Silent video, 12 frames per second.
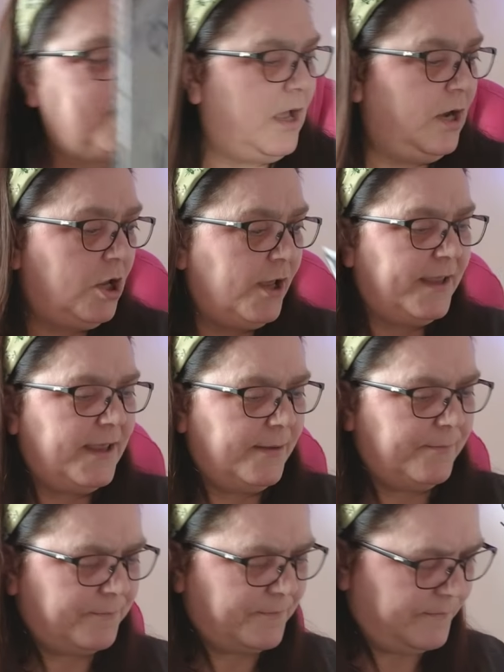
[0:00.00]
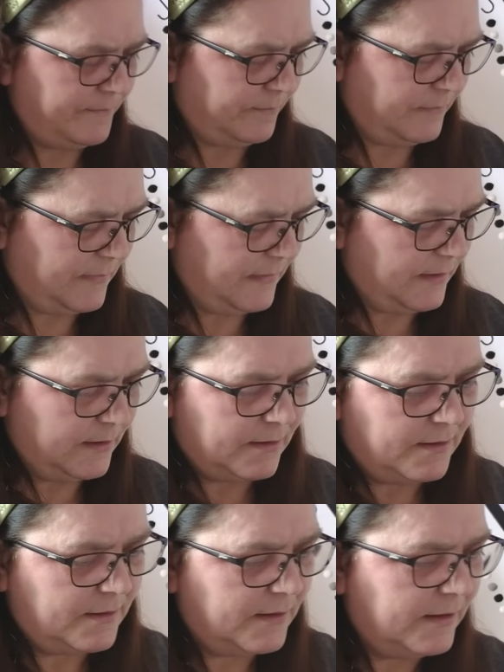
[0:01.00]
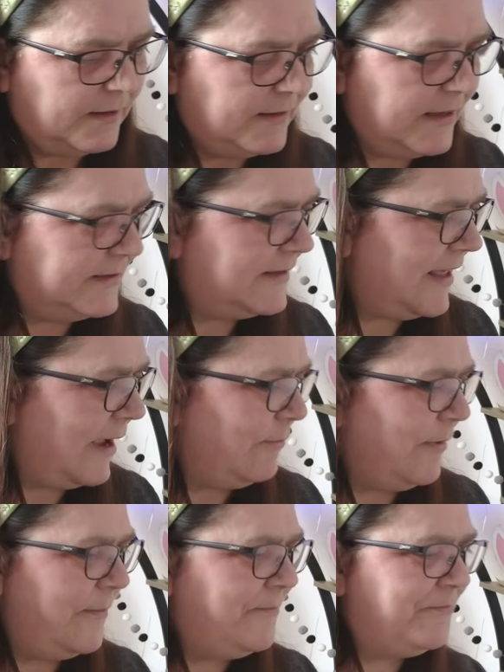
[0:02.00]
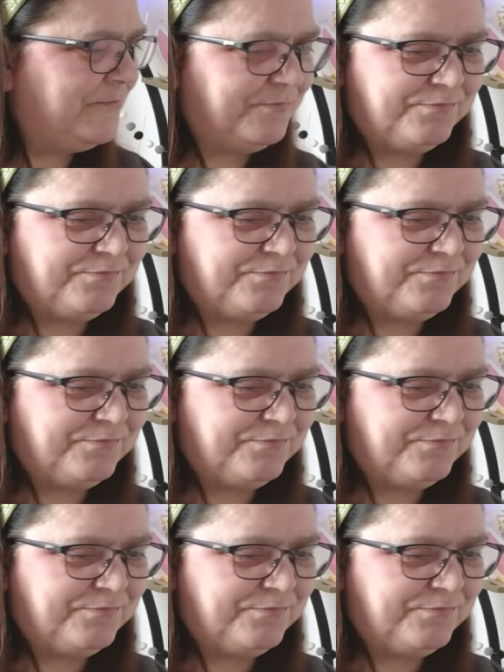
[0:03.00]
I like it. There's that one.